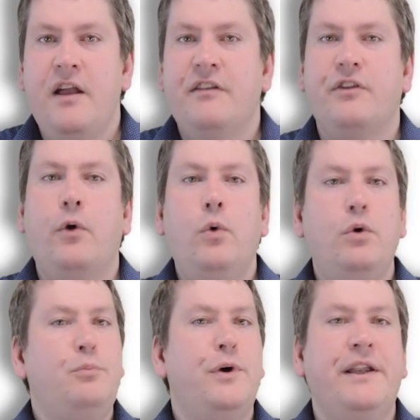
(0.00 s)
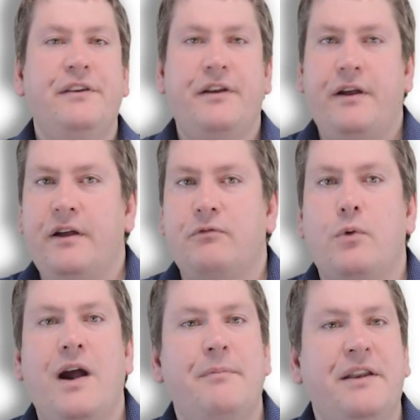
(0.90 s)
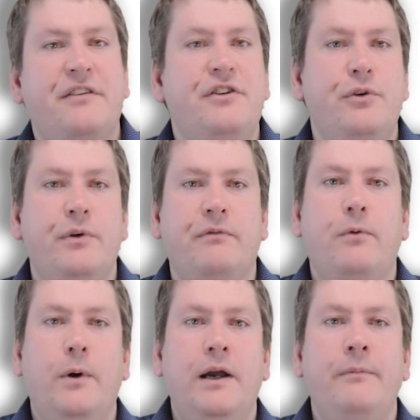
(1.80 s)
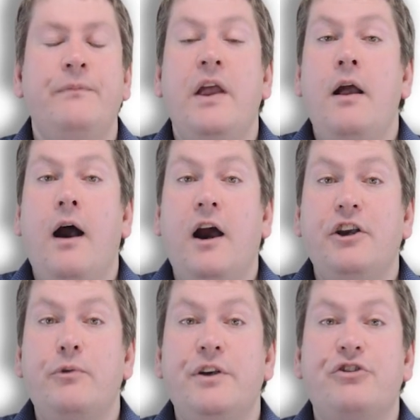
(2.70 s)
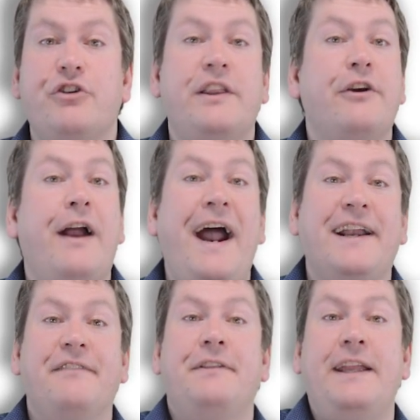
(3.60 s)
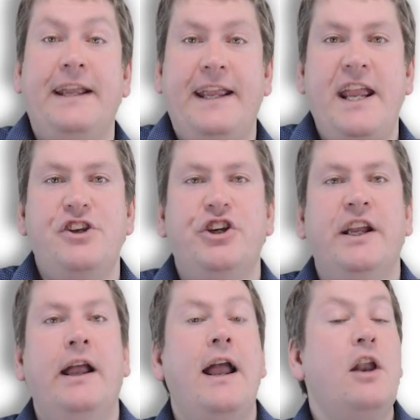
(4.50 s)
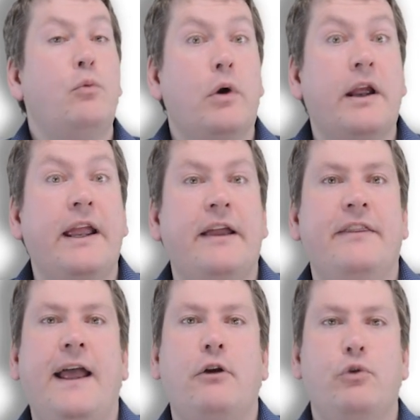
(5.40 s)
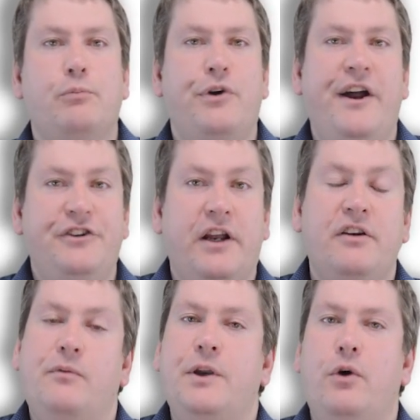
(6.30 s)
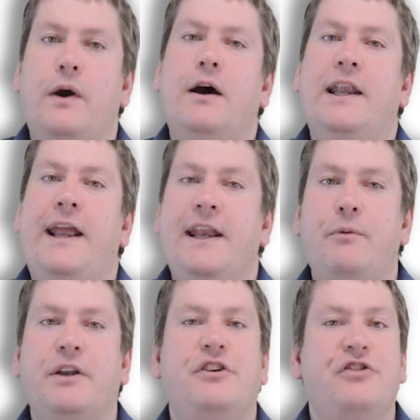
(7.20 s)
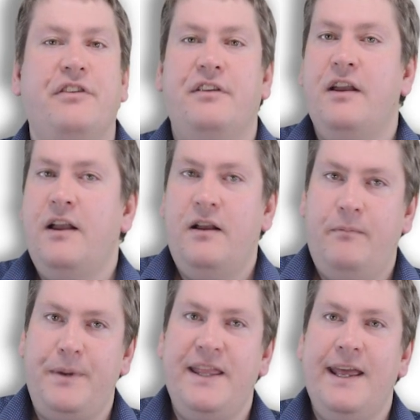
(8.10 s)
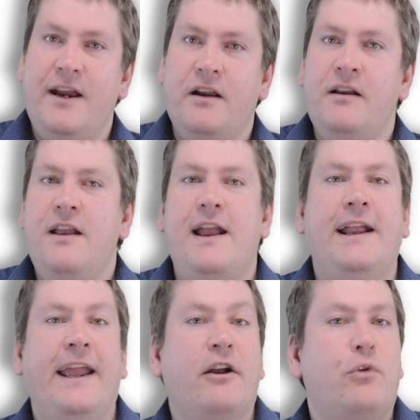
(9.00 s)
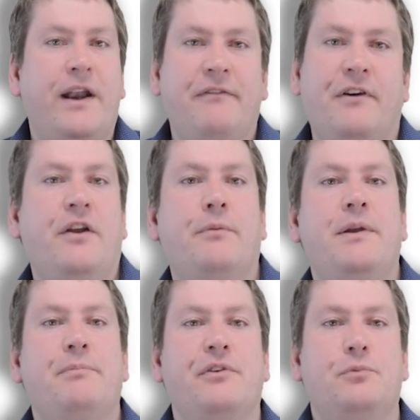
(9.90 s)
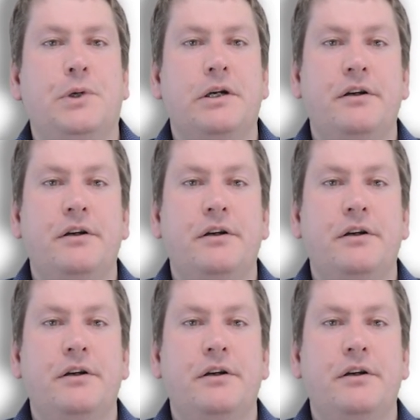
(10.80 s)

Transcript: So the whole point of requirements 2 to 4 are to ensure that you're actively engaging and working in that group project. We don't want anyone to just be there and get credit for other people's work.